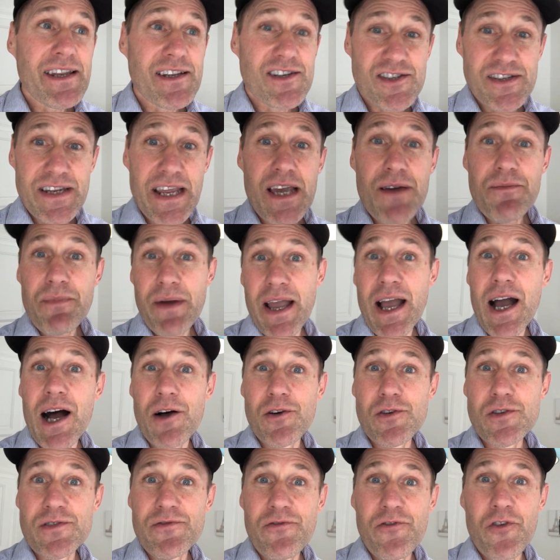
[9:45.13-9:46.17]
to stay in my
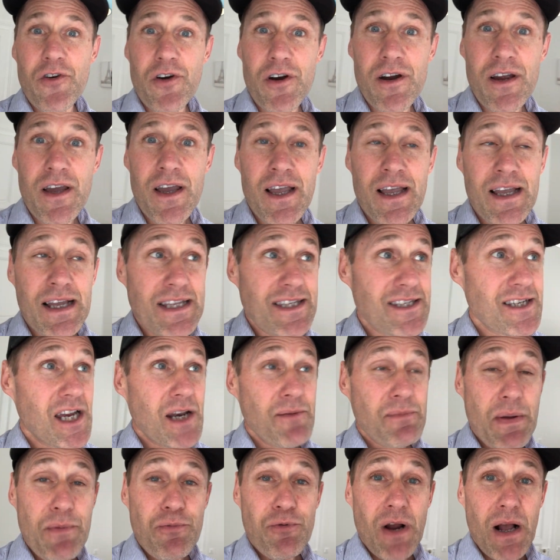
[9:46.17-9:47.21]
house for, it's going
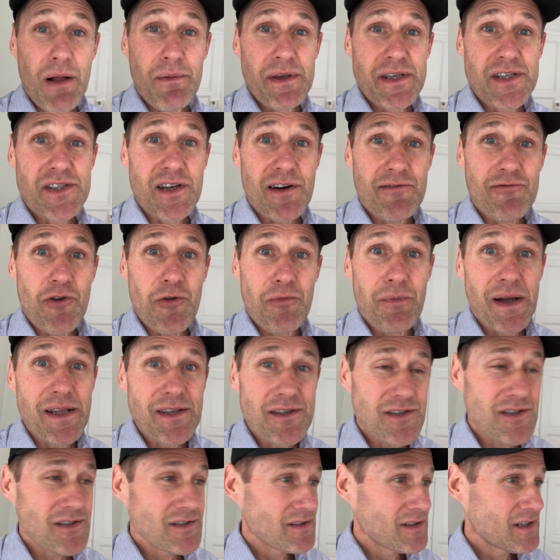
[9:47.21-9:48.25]
to be probably several
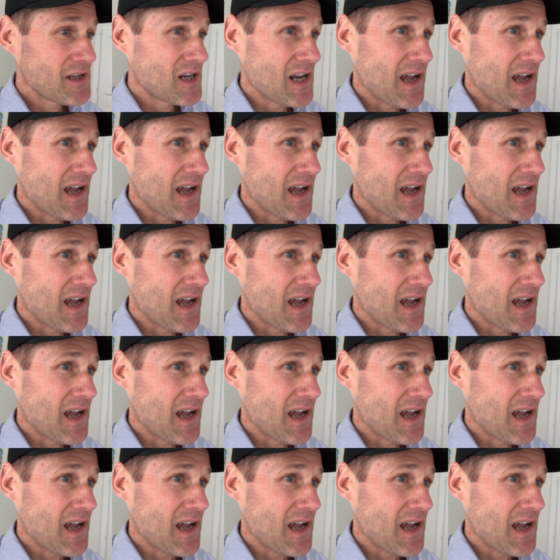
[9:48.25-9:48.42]
months.